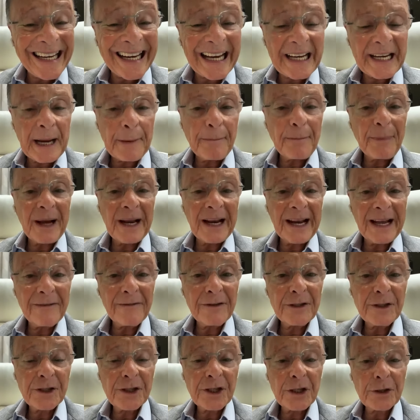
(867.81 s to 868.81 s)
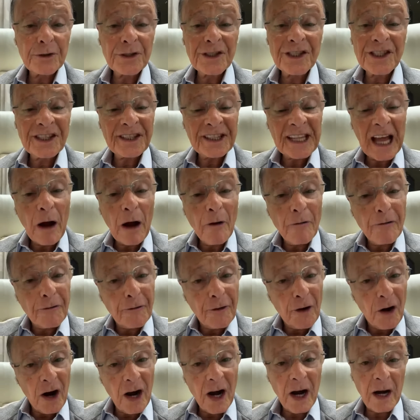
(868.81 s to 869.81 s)
He believed in the
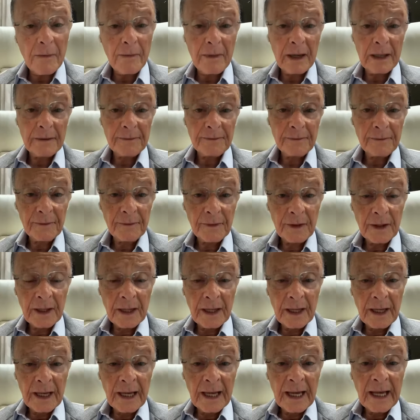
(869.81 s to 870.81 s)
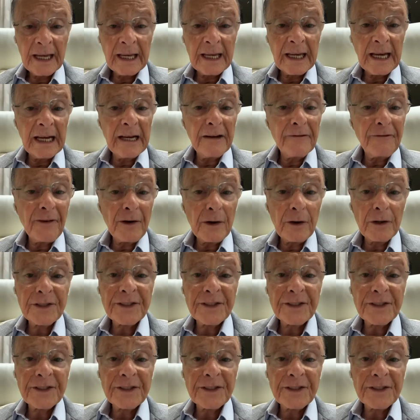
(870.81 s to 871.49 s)
word of Jesus in such a way